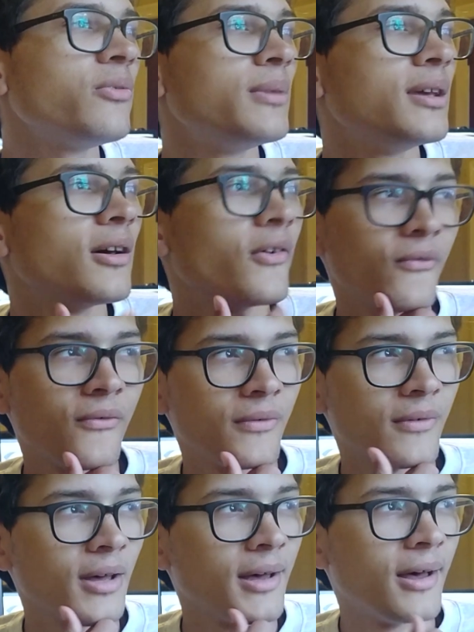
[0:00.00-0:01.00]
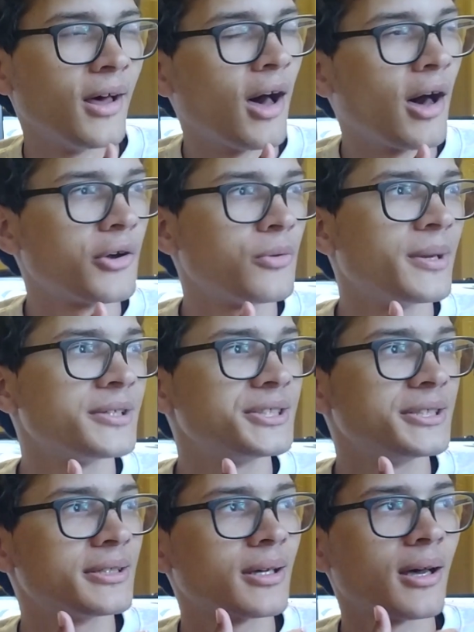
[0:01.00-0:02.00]
me of
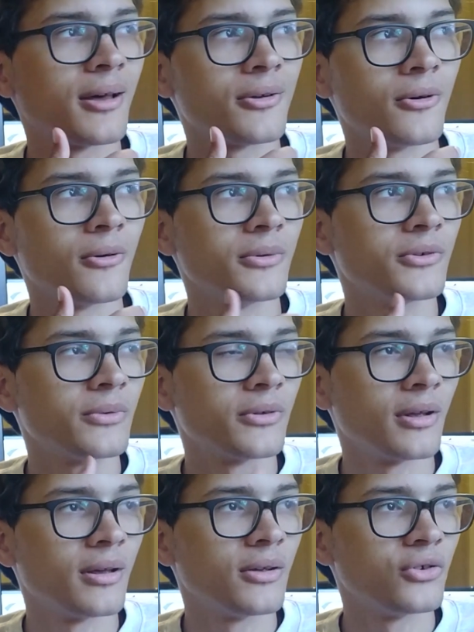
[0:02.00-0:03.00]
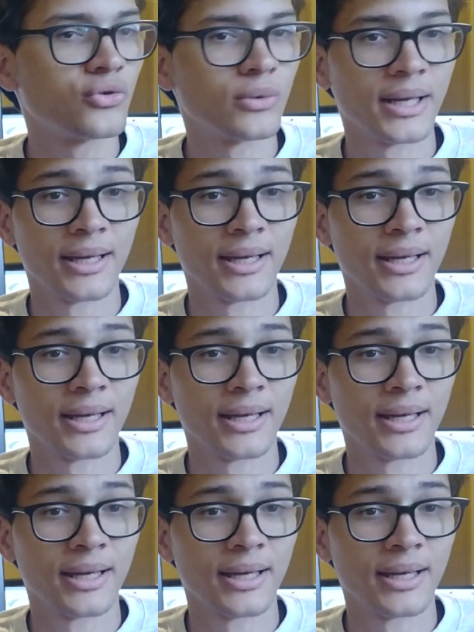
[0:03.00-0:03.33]
Arumachi Kado, which was a short